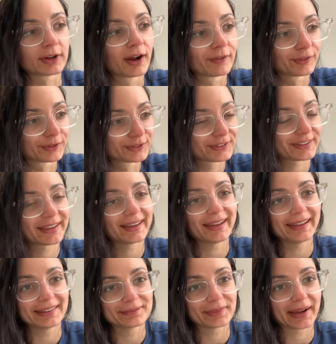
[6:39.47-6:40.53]
novels
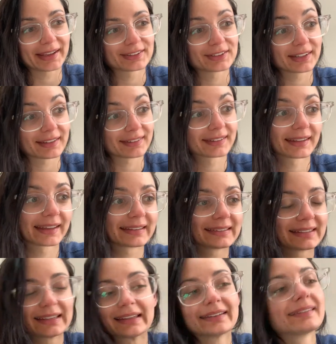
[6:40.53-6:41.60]
in my
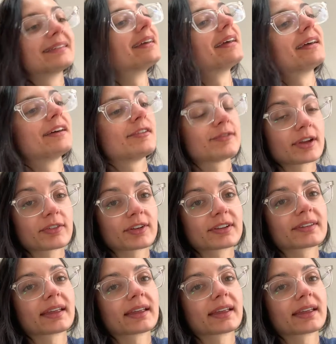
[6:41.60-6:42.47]
2019 favorites,